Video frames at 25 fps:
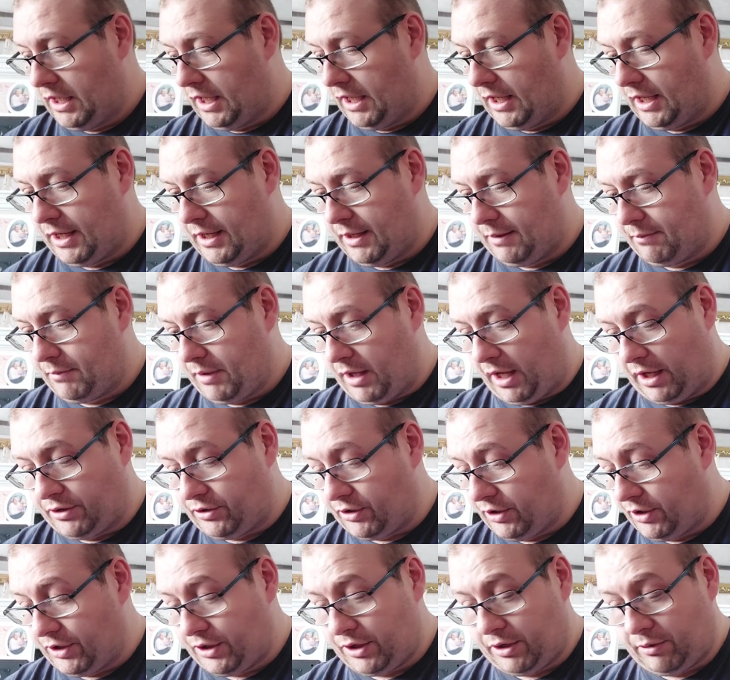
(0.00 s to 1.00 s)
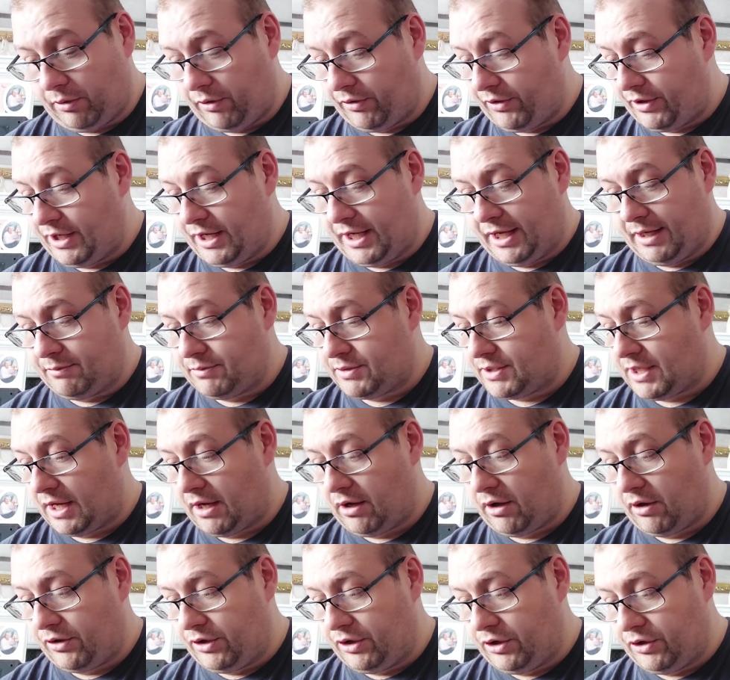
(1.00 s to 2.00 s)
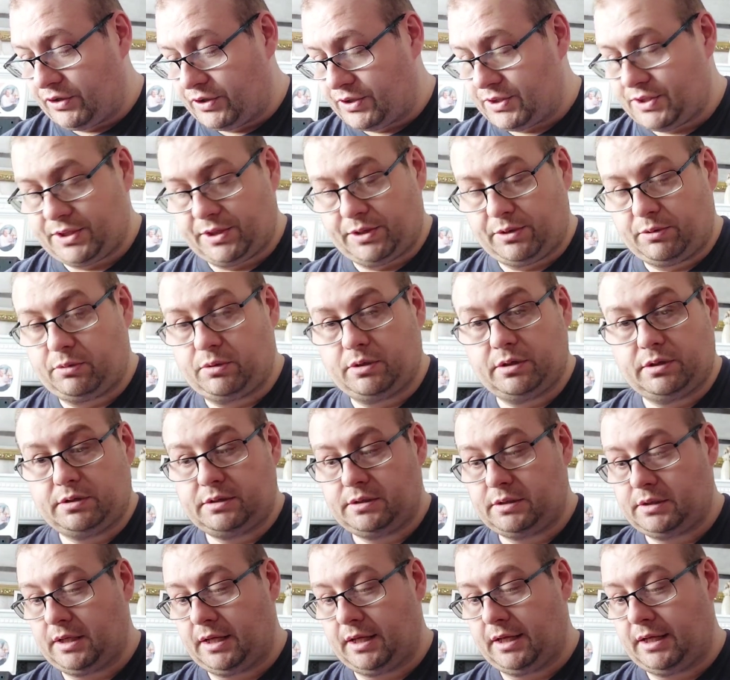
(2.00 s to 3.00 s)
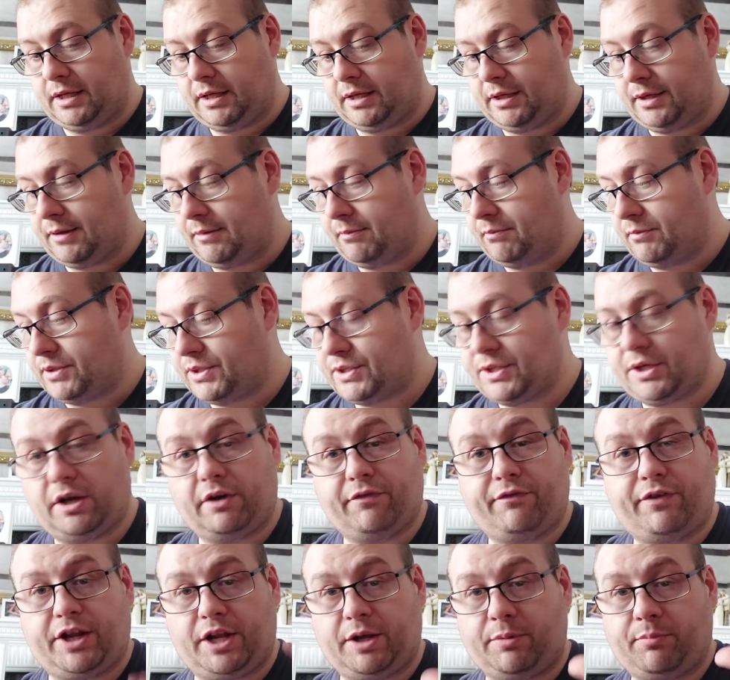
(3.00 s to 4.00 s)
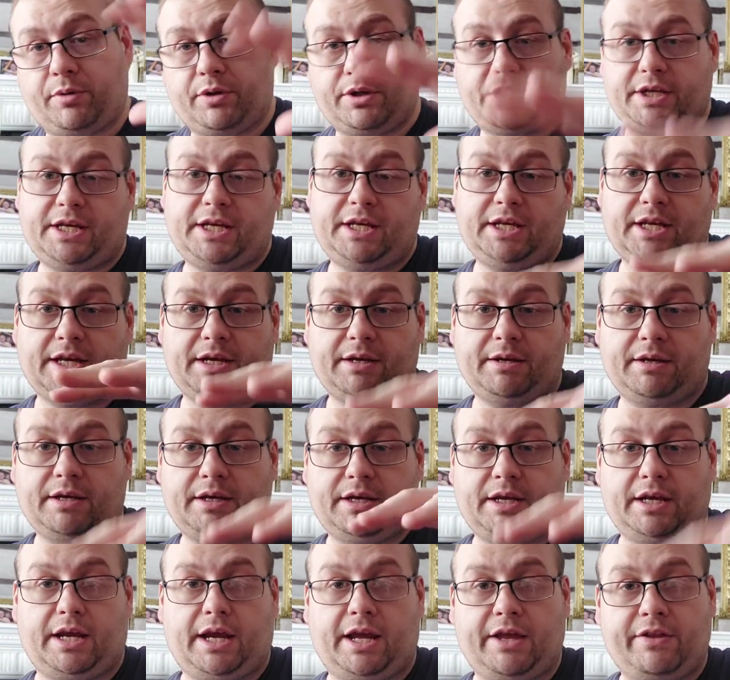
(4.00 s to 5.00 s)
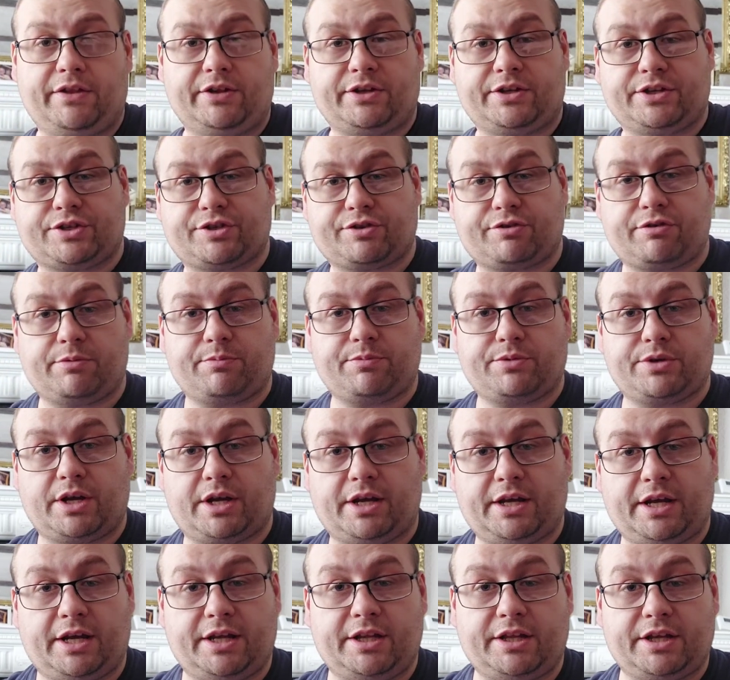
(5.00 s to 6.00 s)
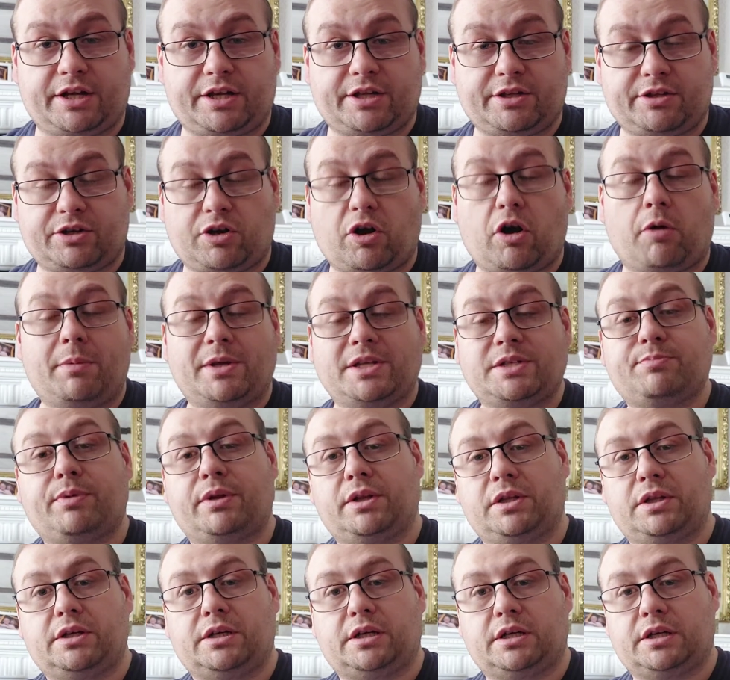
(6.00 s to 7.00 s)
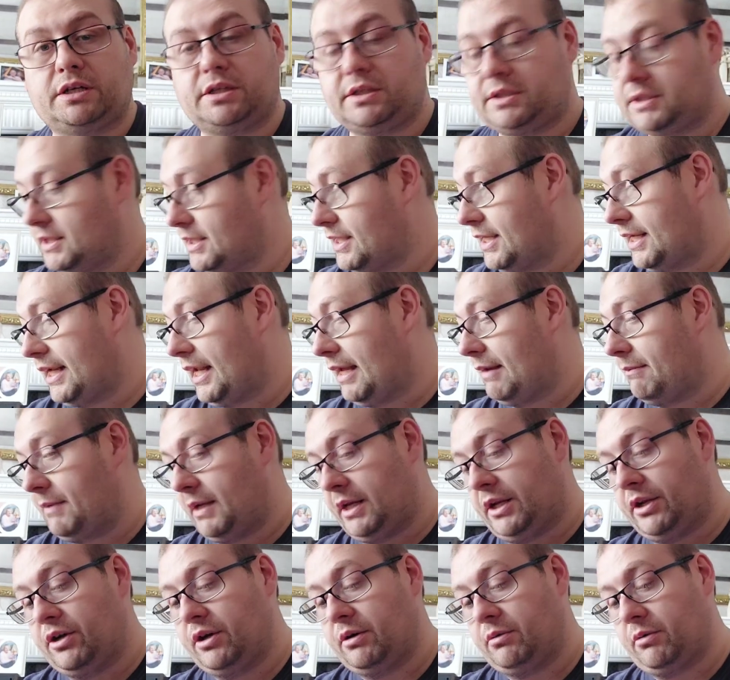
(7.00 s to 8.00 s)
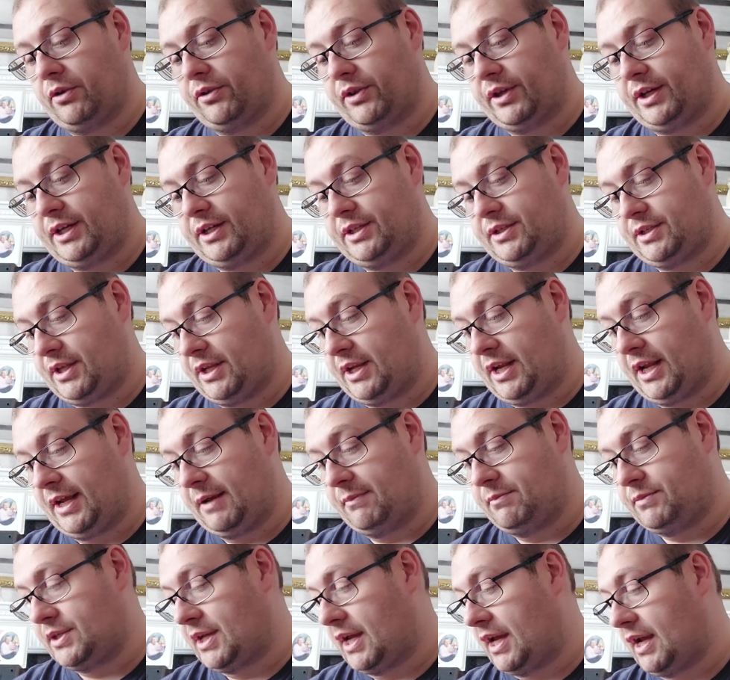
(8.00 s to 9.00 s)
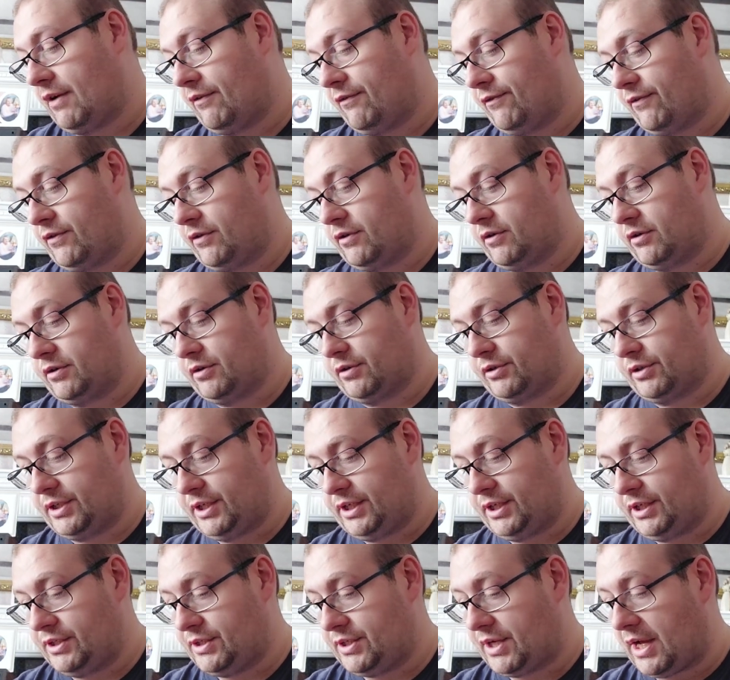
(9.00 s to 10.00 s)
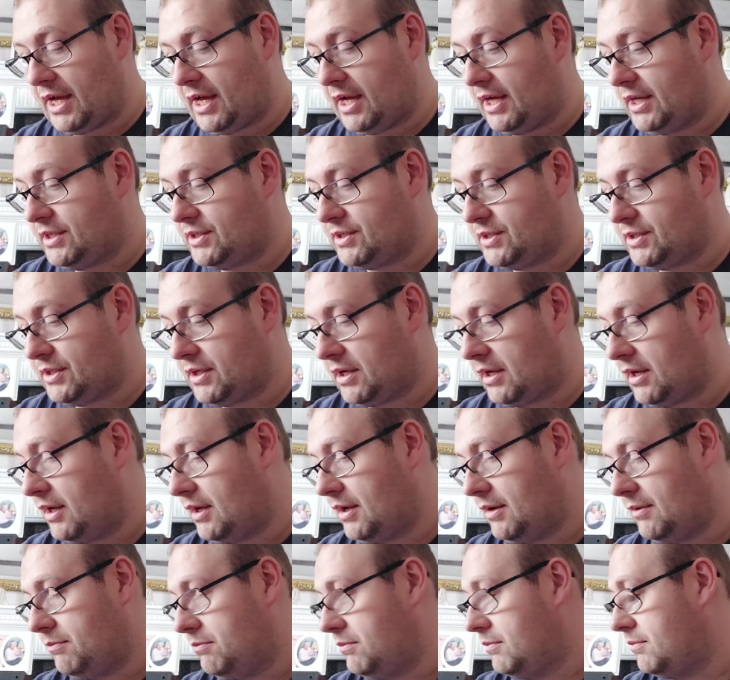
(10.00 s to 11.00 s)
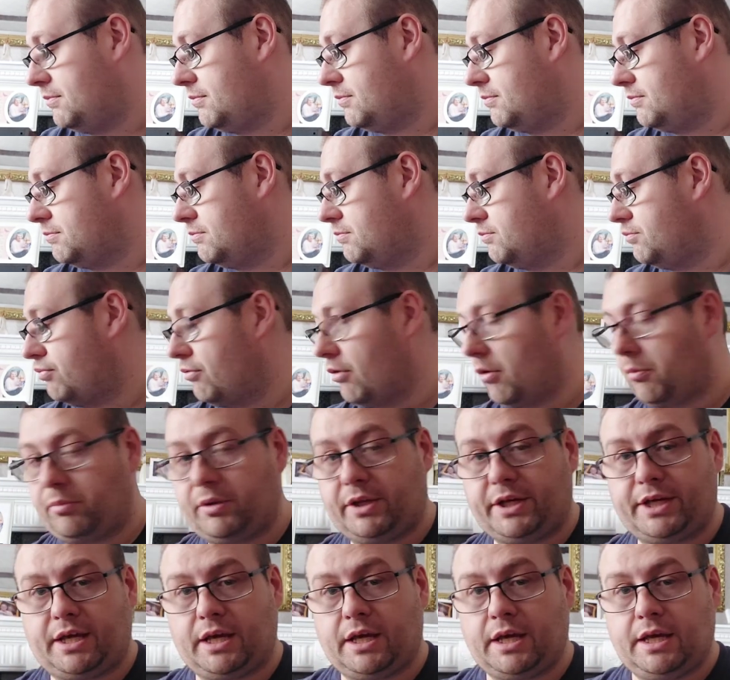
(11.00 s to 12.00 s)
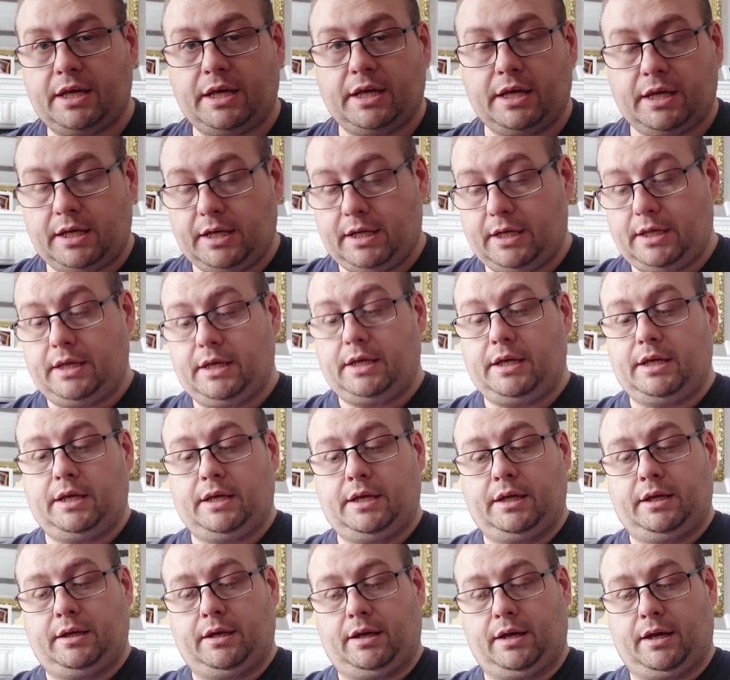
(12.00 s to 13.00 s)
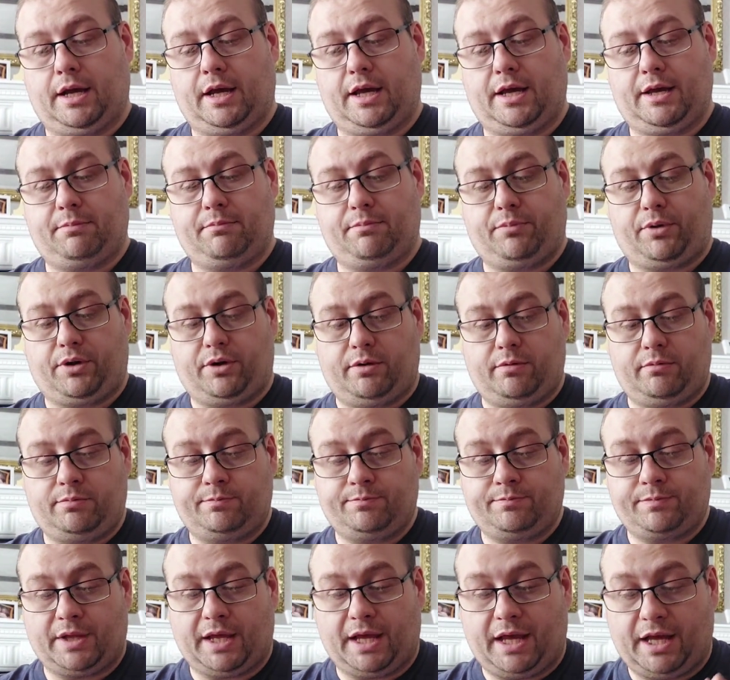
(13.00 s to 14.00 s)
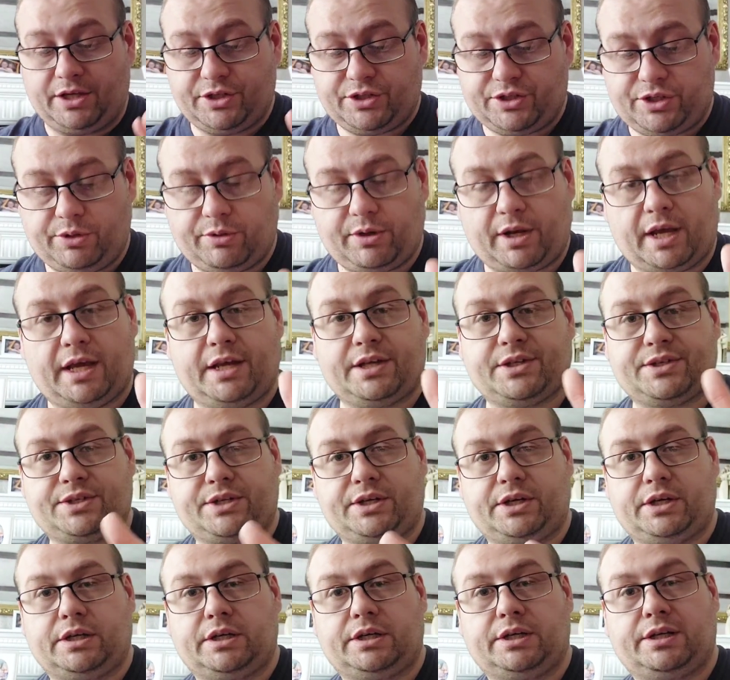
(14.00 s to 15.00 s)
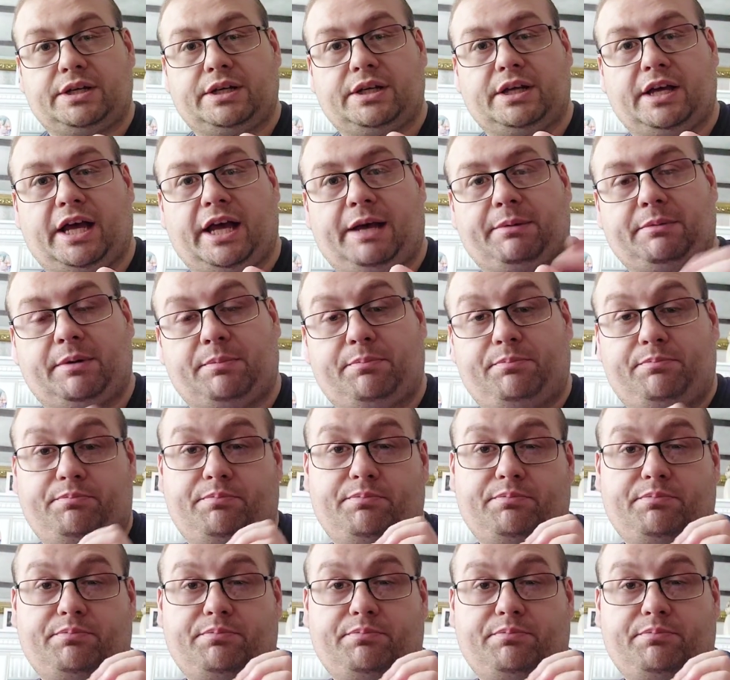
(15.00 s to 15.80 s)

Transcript: I don't know what the names are on the other two. So, if anybody in the comments below can let me know what the names are for these guys properly. But as you guys know, I'm a